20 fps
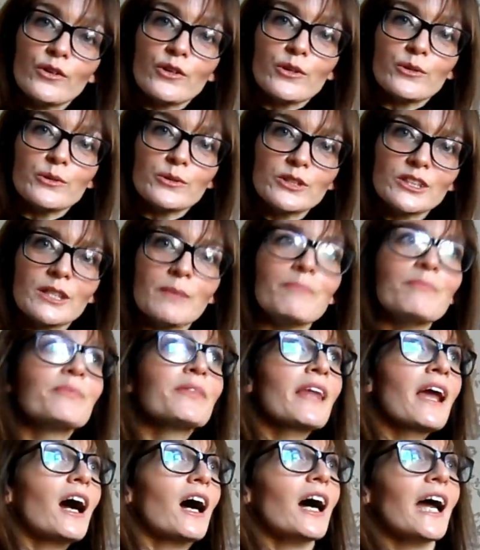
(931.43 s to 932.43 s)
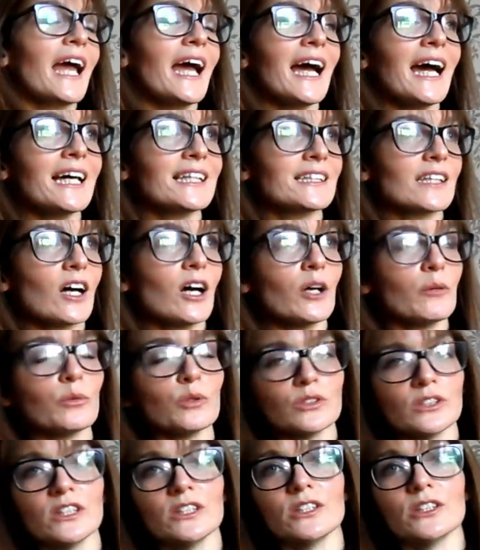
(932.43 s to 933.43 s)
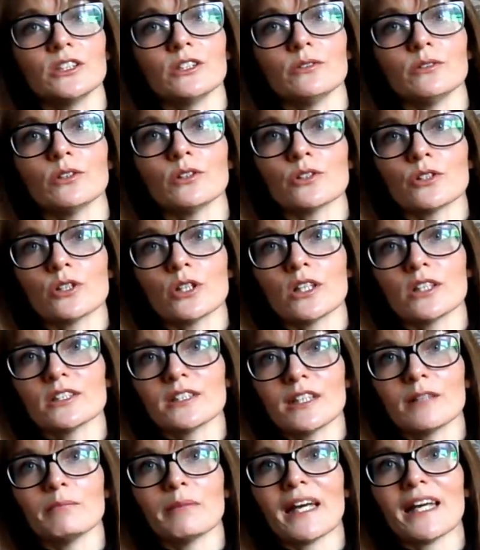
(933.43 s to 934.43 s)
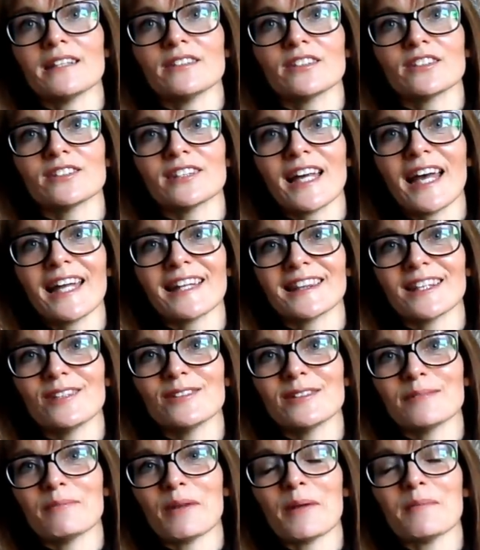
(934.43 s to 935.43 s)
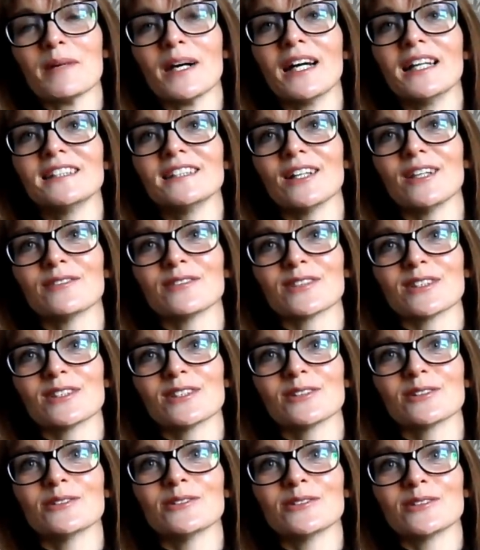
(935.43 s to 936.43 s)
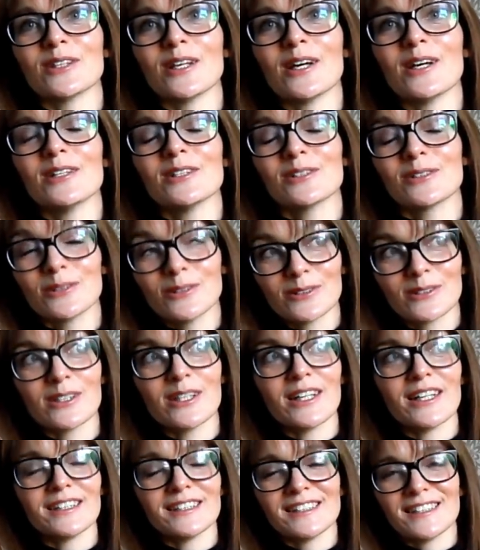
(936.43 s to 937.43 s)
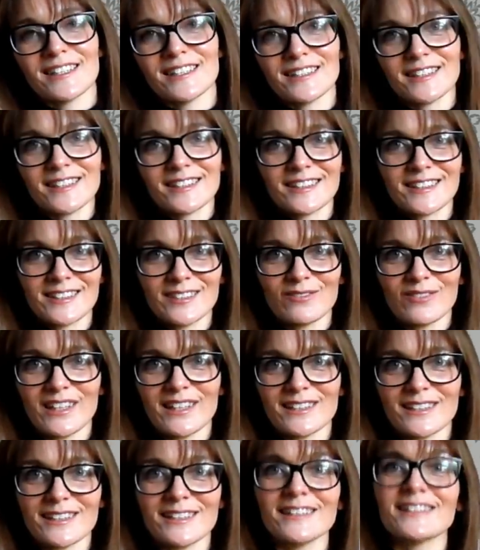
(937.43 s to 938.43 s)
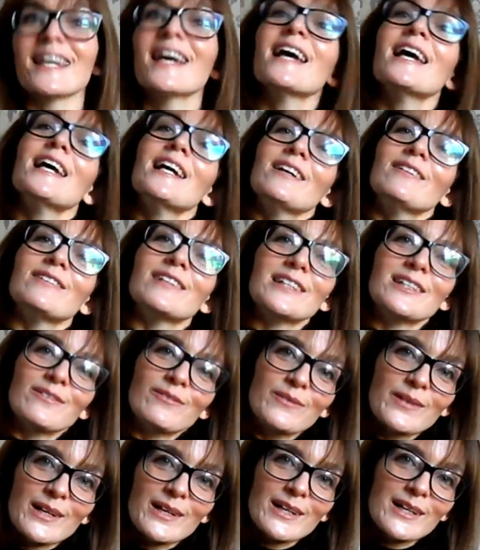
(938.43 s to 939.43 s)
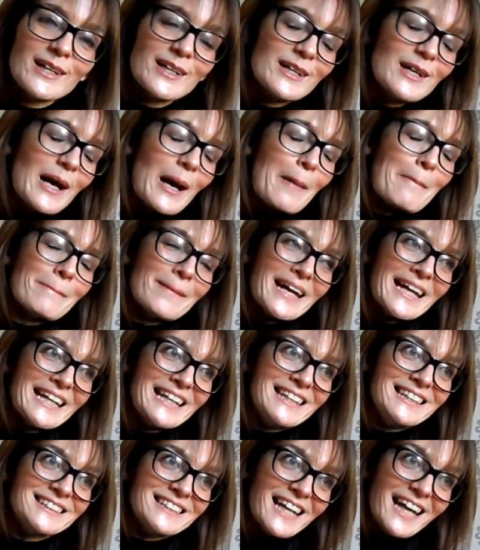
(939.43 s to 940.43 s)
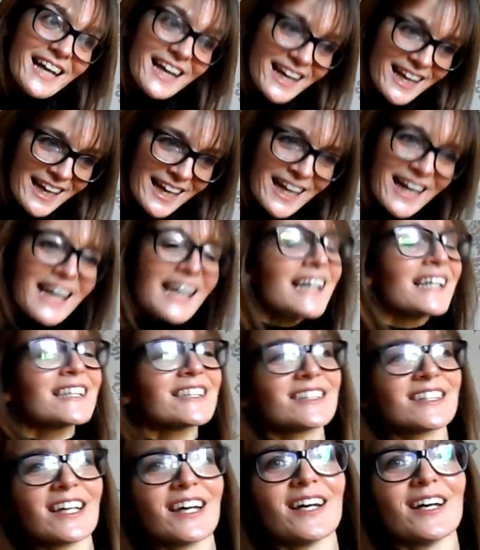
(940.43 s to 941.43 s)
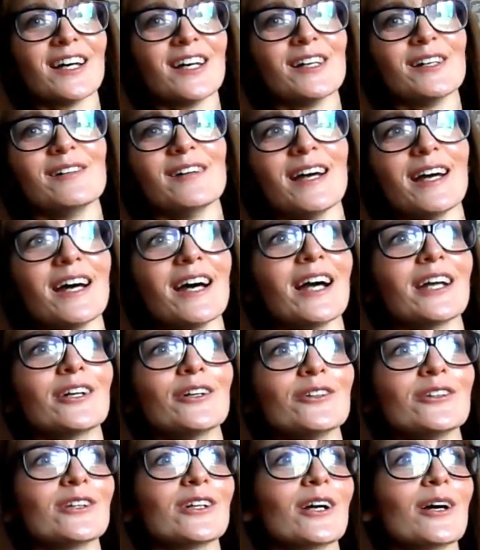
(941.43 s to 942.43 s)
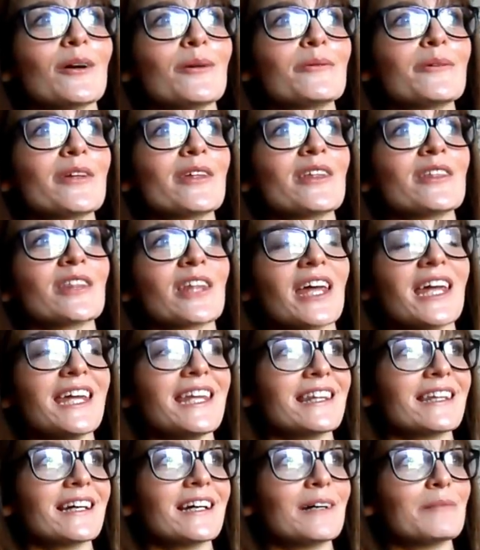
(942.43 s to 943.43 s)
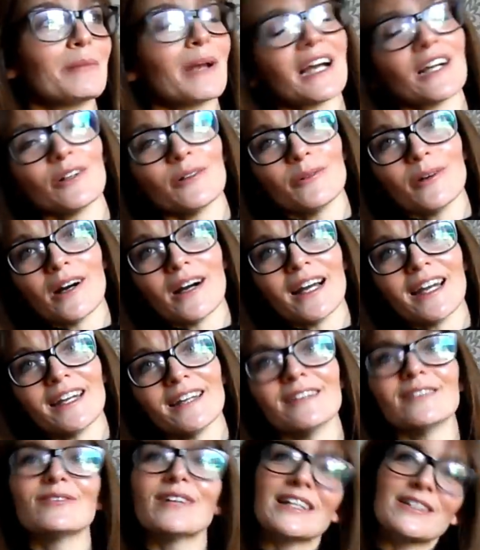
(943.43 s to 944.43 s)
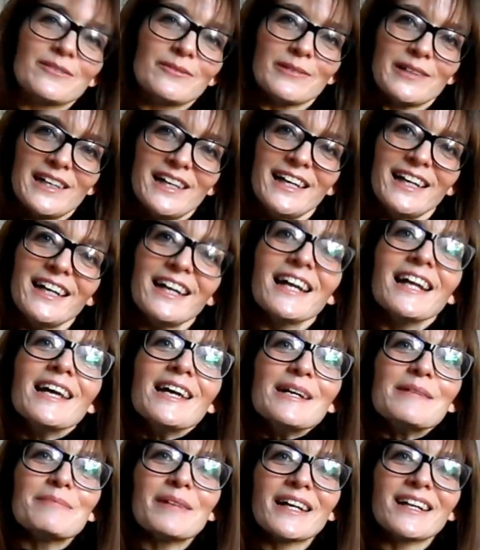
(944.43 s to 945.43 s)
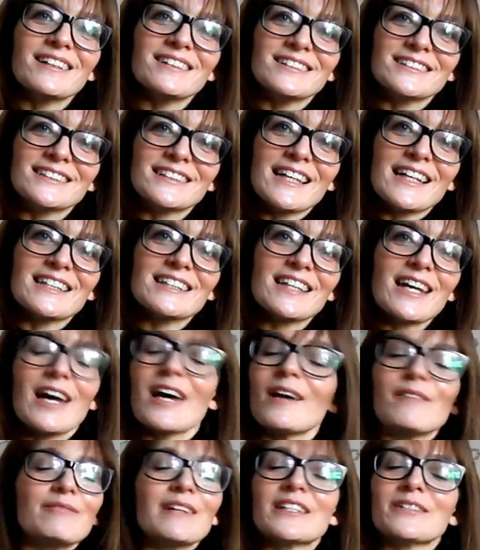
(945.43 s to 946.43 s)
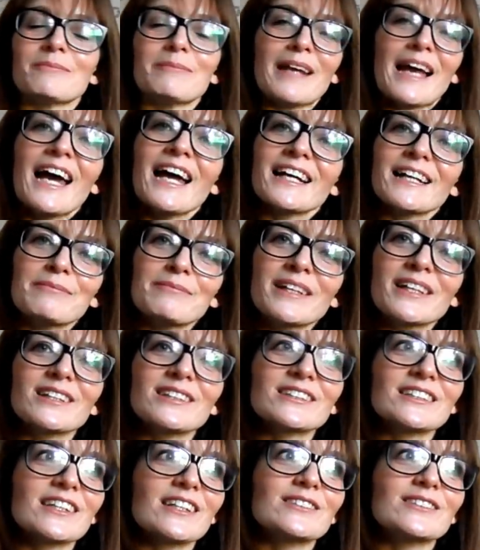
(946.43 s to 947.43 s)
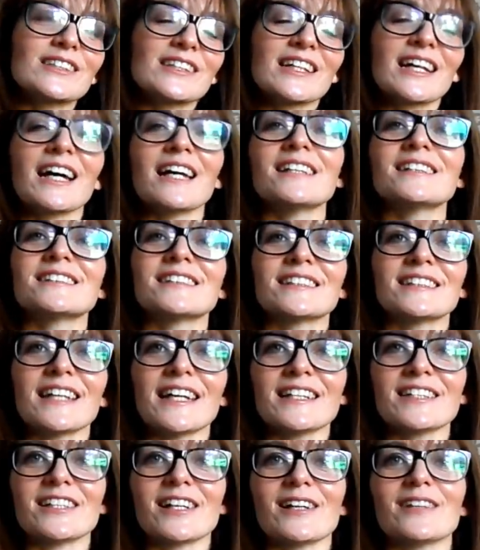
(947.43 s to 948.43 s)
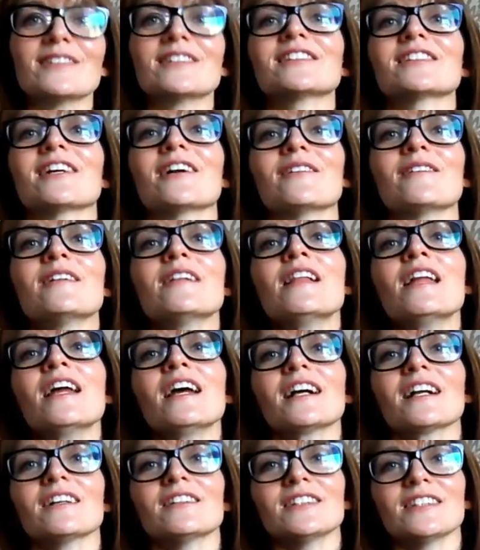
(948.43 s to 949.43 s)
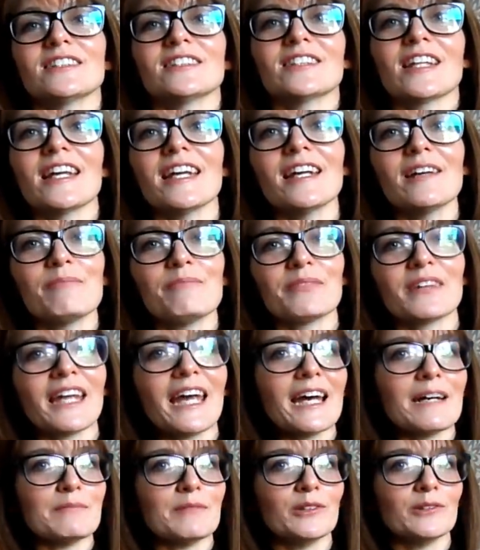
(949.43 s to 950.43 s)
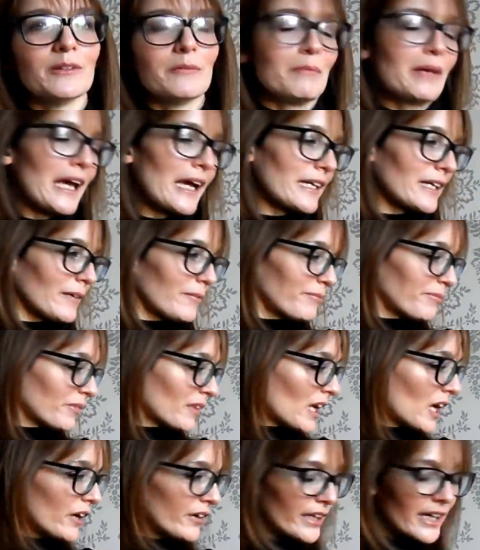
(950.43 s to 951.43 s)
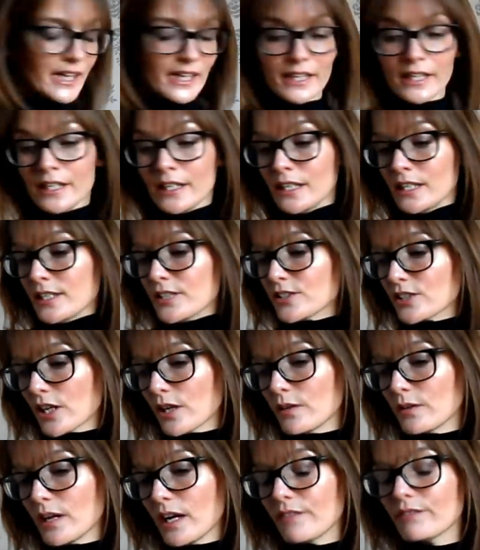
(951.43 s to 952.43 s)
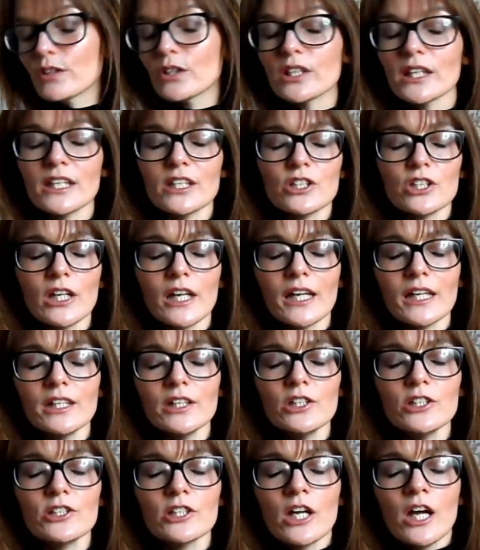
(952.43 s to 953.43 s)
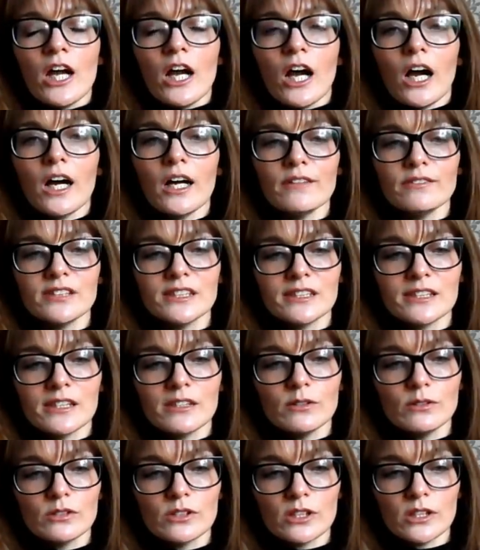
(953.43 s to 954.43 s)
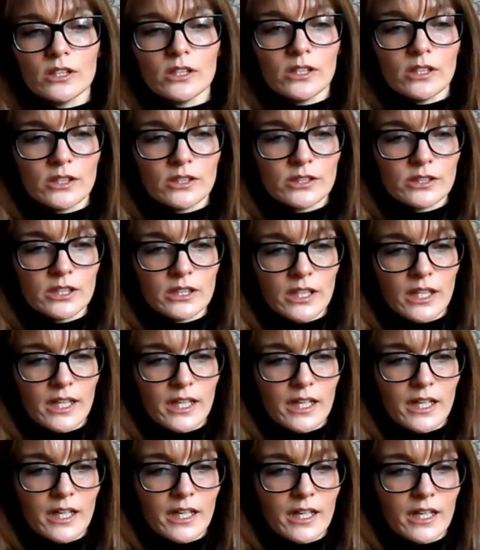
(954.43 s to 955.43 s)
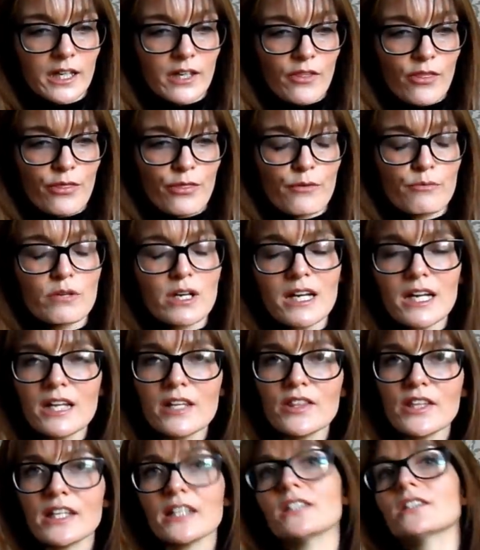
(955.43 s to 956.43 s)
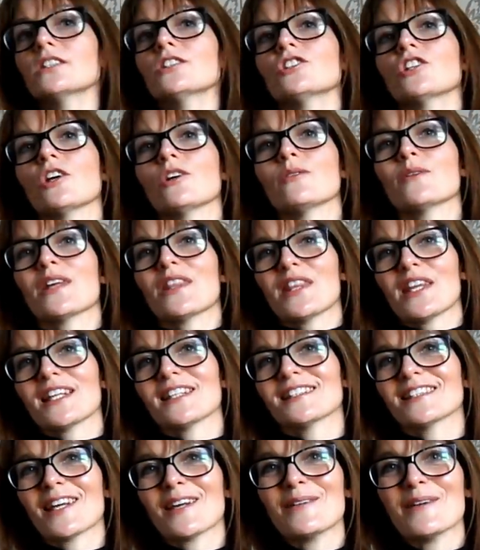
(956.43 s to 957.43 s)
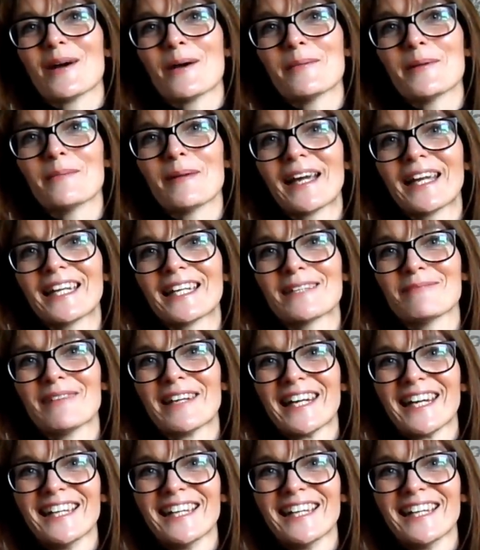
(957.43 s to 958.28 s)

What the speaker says: for the autumn. I wanted to do contrasting bands because I had those in my mind after I saw the Stitch Sisters versions, which were amazing. So I couldn't go with either black or white or red or white, because that red or black, because those are the colours that they chose. So closest thing, camel and black. Okay, so I've got to get changed. I've still got three things to show you, I think, so I'll be back in